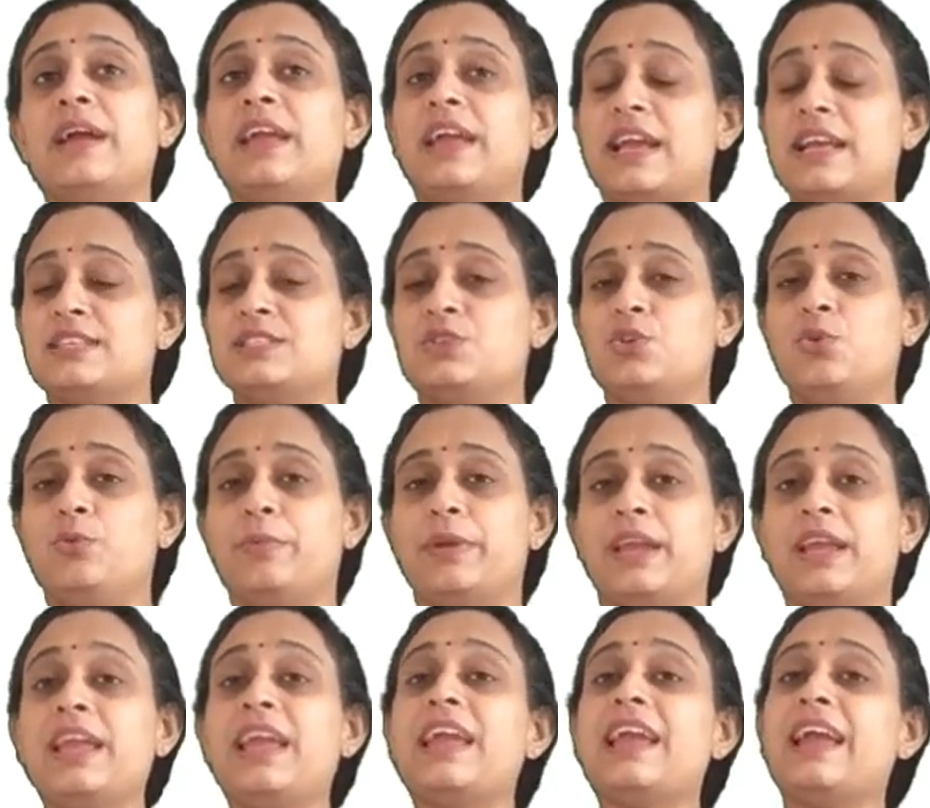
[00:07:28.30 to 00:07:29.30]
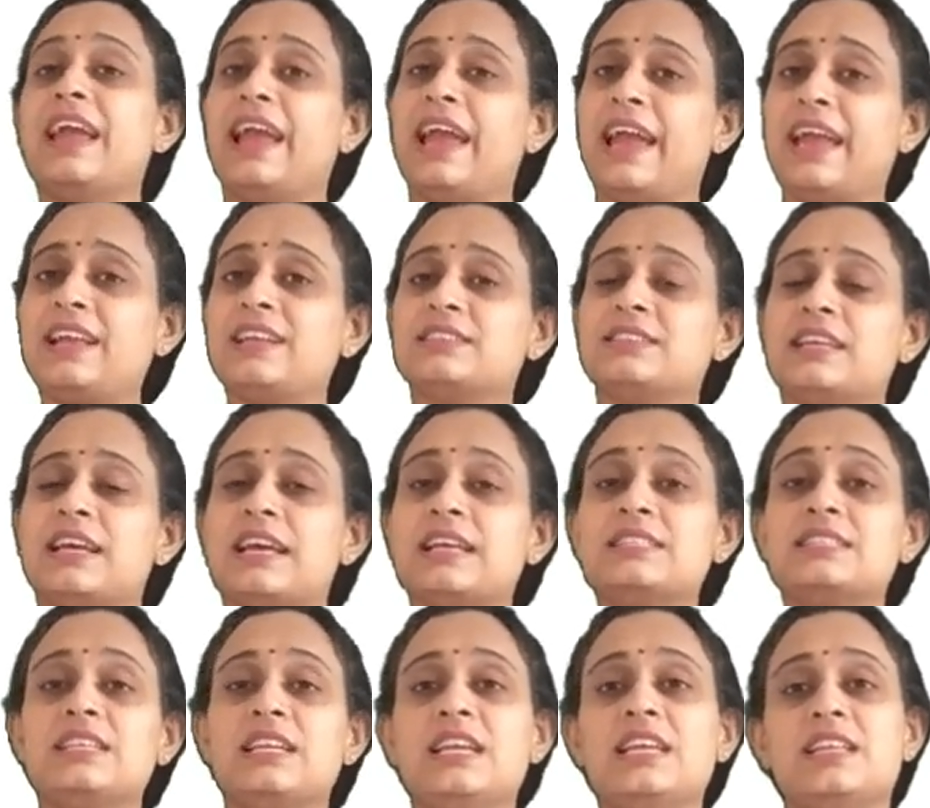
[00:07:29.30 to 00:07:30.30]
by assuming x
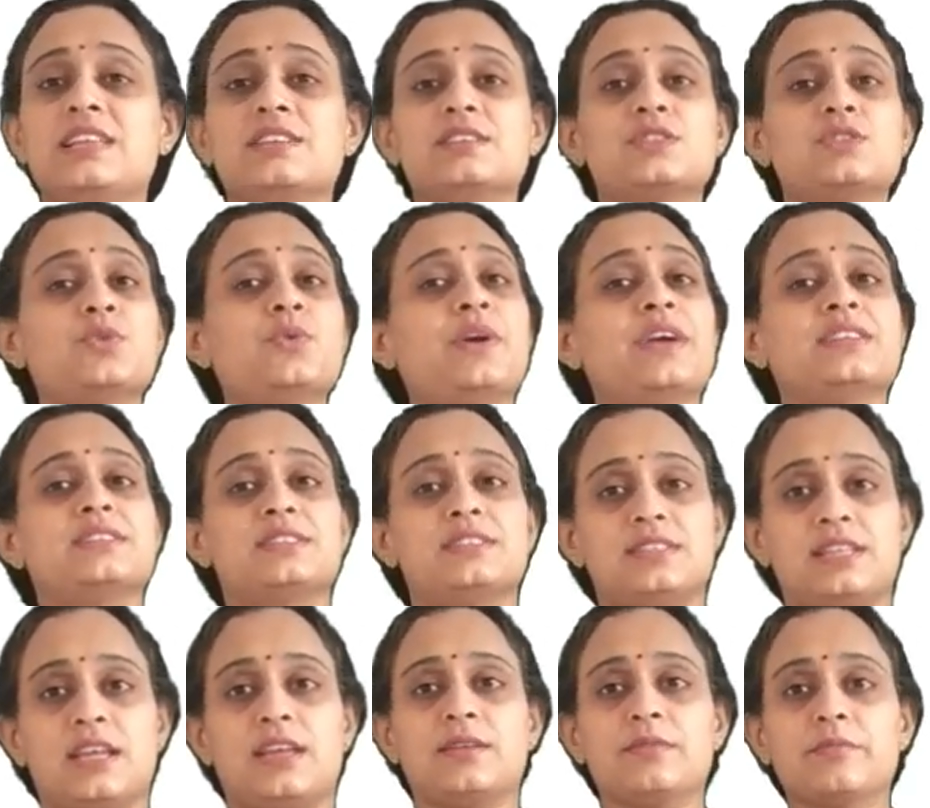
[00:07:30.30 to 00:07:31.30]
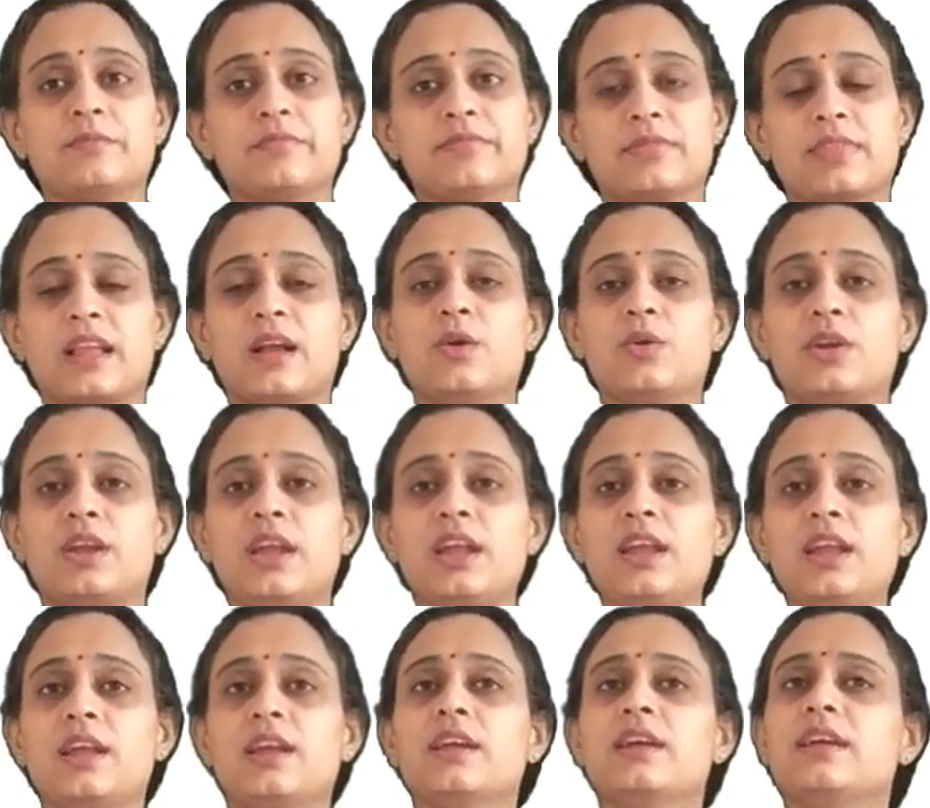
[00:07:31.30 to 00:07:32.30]
as e raised to st.
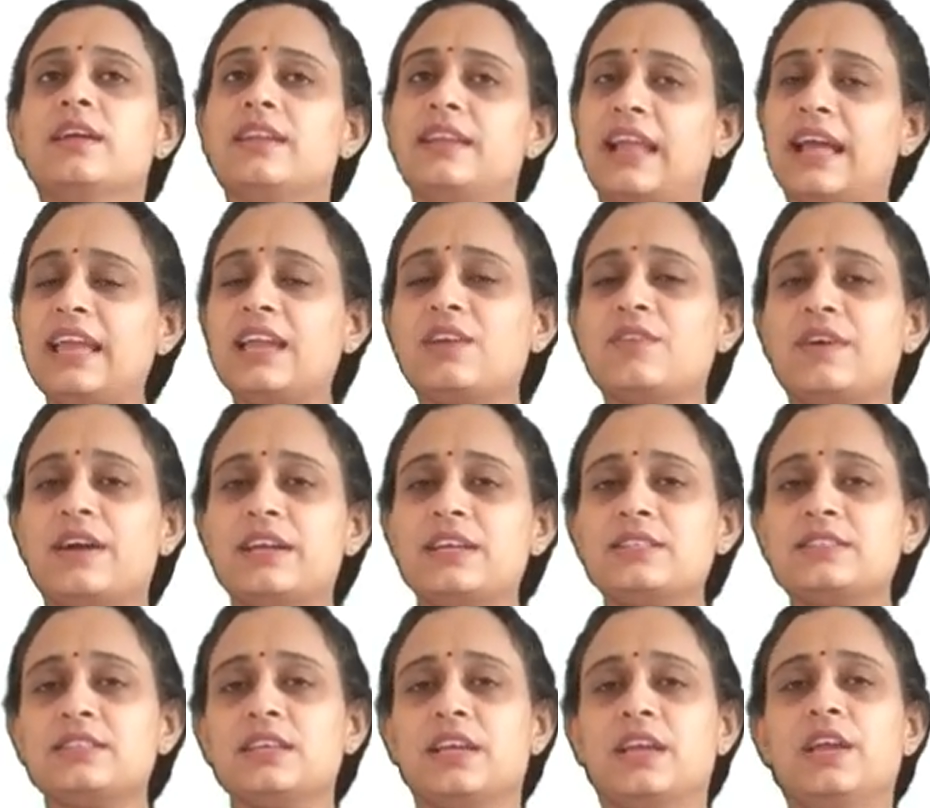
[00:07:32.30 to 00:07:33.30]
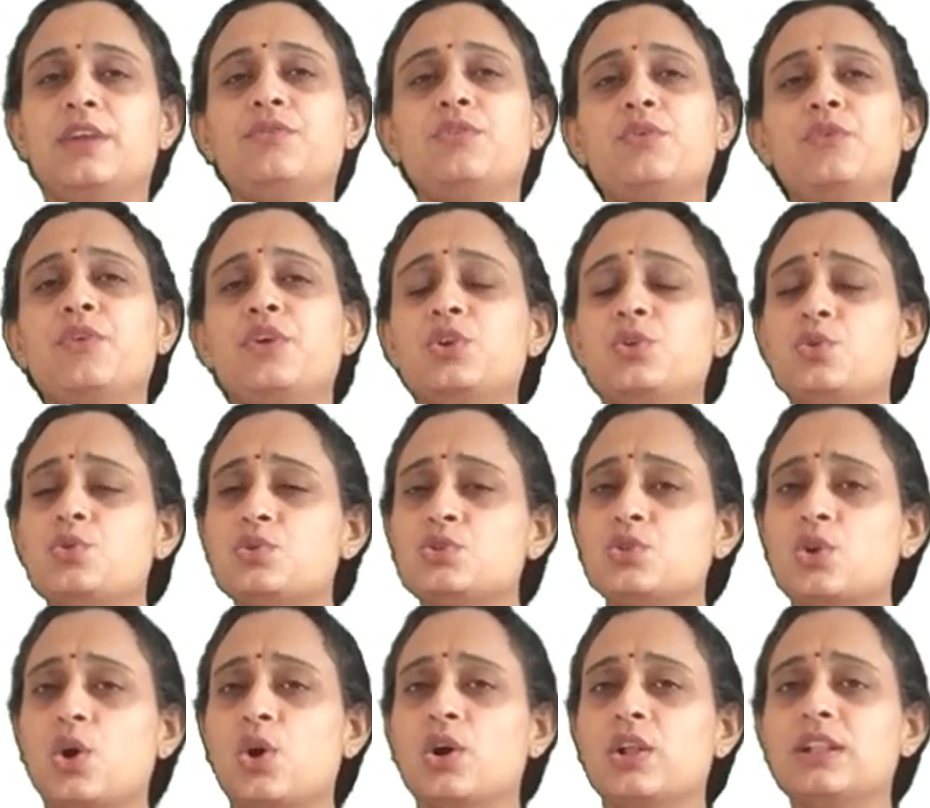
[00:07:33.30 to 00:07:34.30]
Okay. Likewise, if we want to
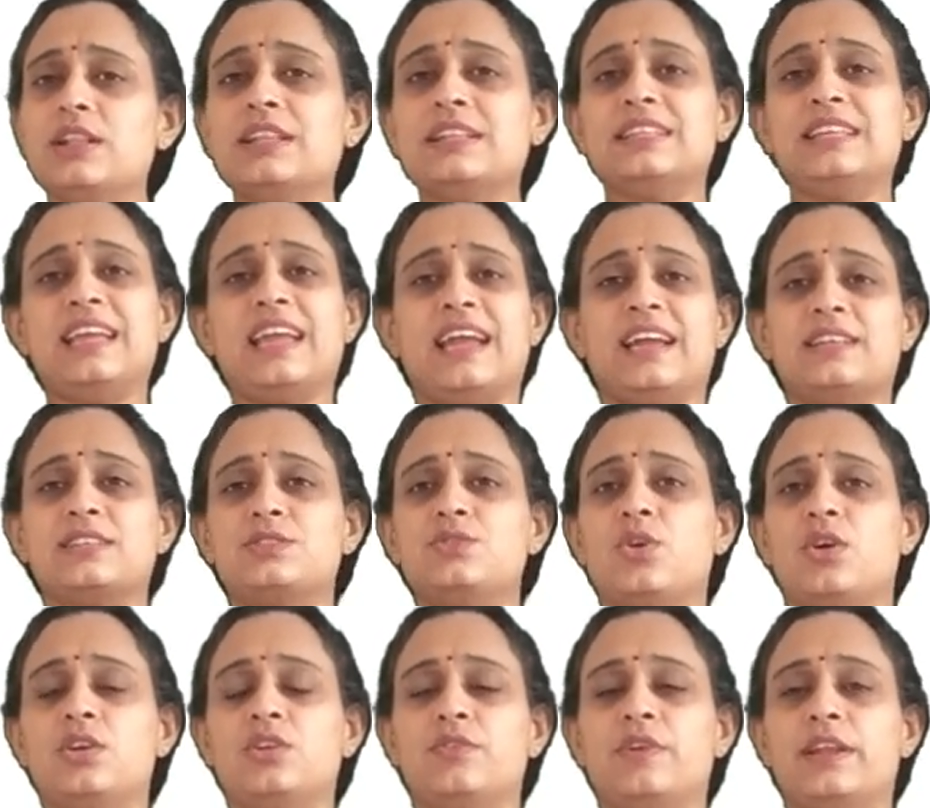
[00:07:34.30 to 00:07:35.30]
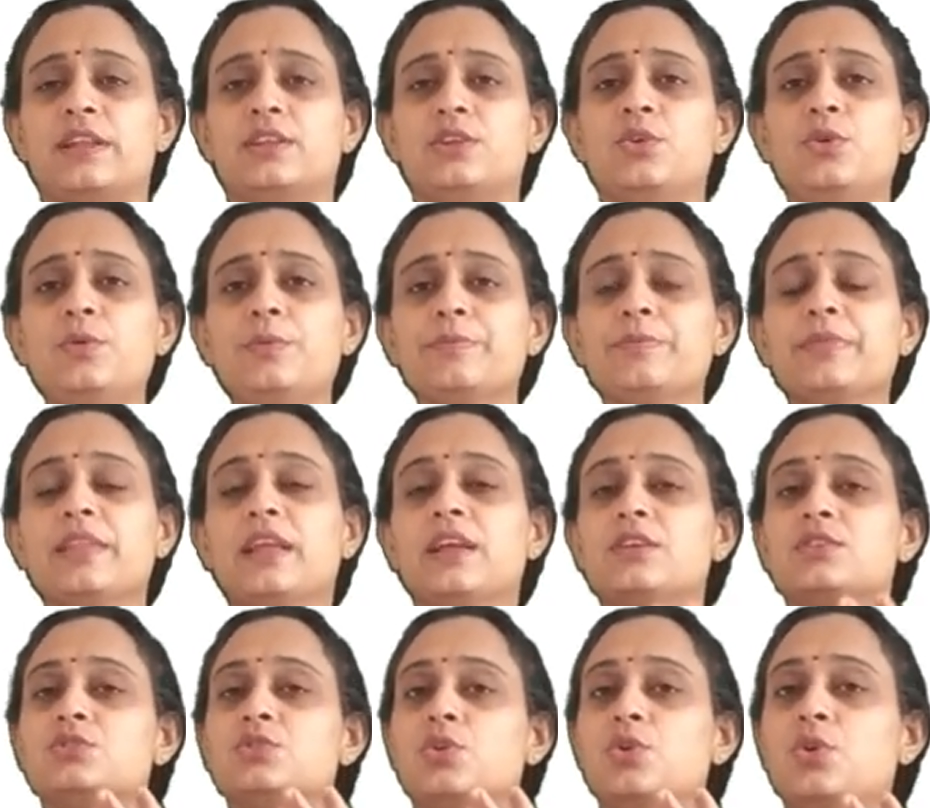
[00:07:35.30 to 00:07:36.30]
solve the x dot value,
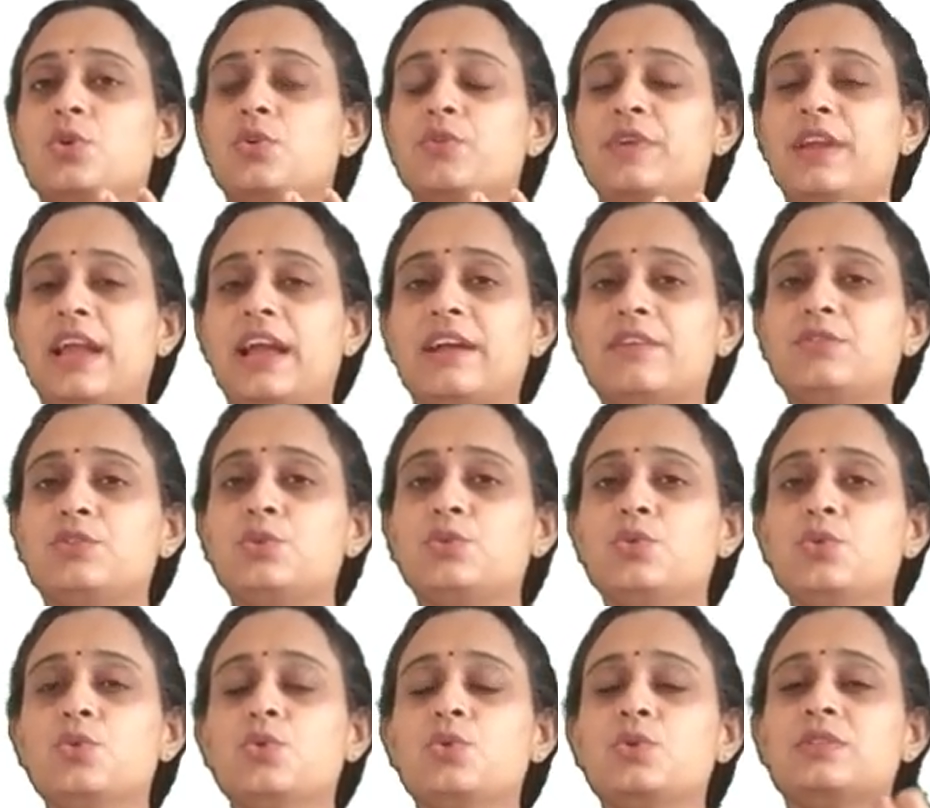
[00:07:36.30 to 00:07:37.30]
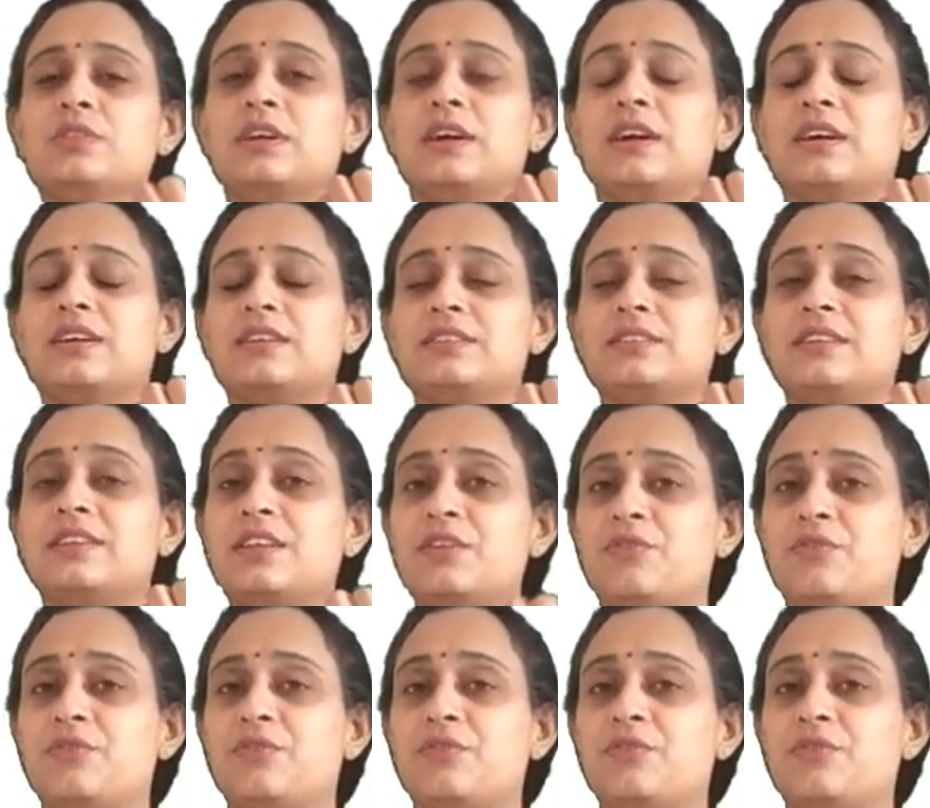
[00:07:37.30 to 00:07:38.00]
so we have to do the